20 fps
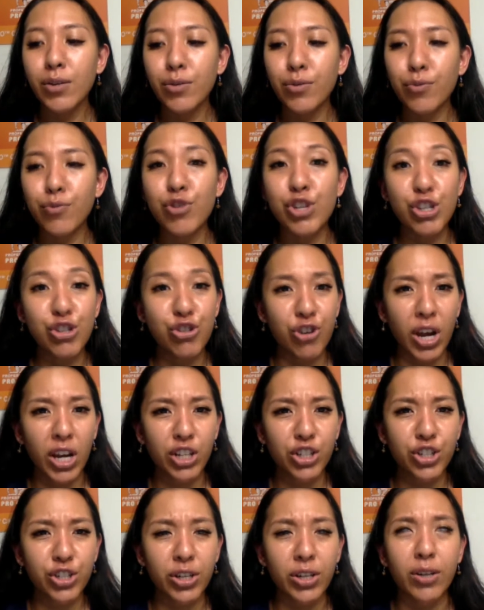
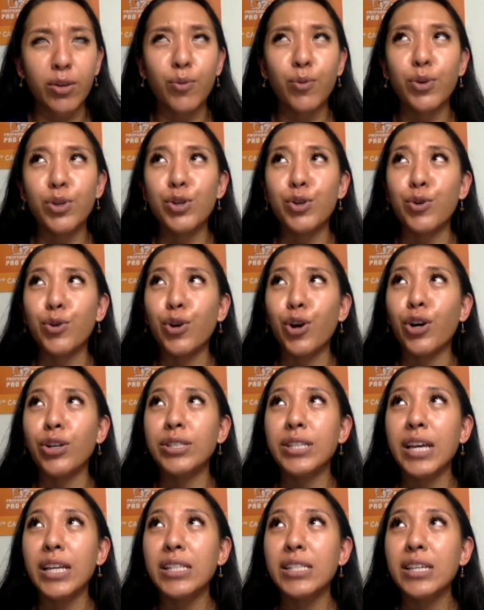rejection. What do you call
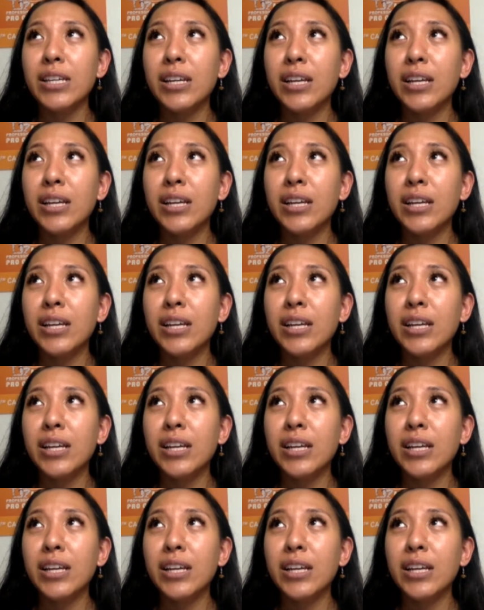that?